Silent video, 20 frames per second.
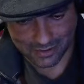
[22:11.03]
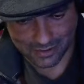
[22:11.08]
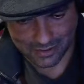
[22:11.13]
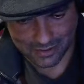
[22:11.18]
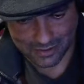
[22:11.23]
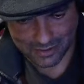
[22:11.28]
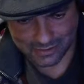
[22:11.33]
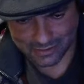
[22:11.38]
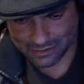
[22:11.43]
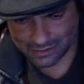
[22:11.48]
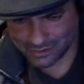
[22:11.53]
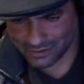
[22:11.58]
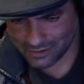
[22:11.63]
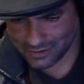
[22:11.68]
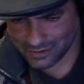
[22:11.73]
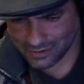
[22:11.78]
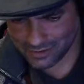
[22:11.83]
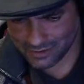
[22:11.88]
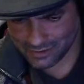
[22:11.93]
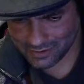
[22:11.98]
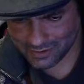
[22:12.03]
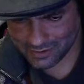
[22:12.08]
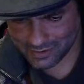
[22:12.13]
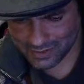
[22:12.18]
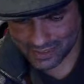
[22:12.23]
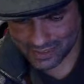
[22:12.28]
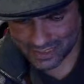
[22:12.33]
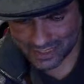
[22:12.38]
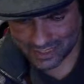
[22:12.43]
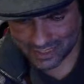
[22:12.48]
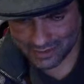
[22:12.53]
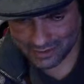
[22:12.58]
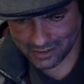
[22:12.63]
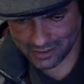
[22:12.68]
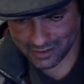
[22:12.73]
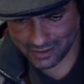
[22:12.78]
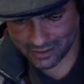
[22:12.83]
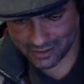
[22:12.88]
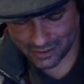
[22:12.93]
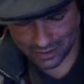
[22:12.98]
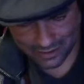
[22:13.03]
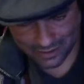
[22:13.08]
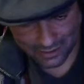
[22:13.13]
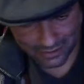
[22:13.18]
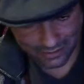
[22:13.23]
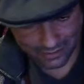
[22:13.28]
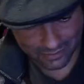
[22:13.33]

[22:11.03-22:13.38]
encoder hell, I think.